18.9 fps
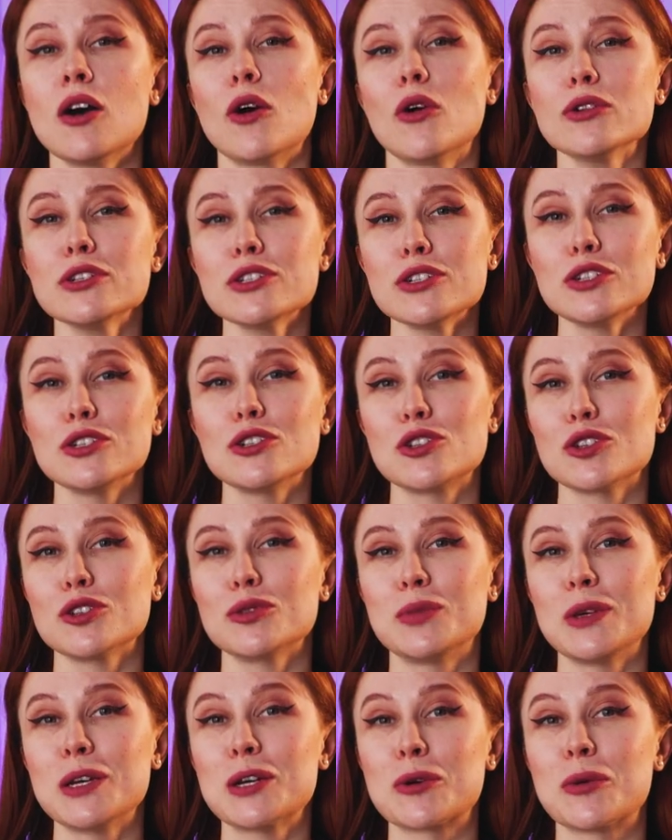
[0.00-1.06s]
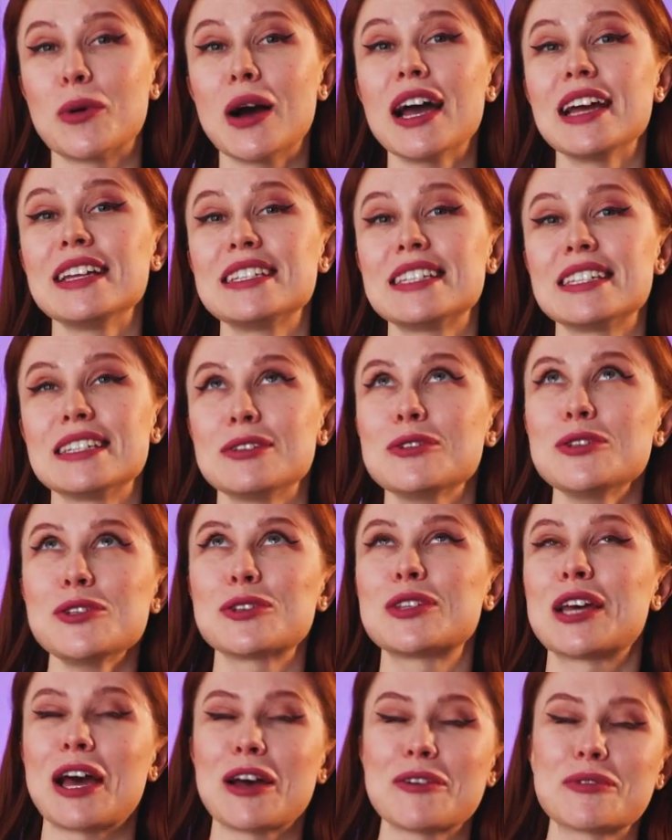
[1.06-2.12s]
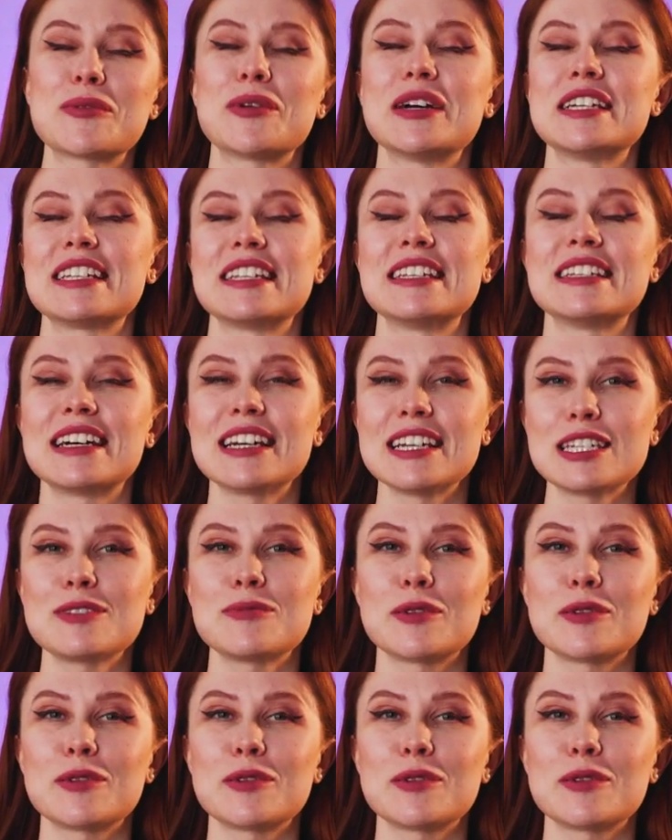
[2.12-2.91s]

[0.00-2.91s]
Also, you should have quite a nice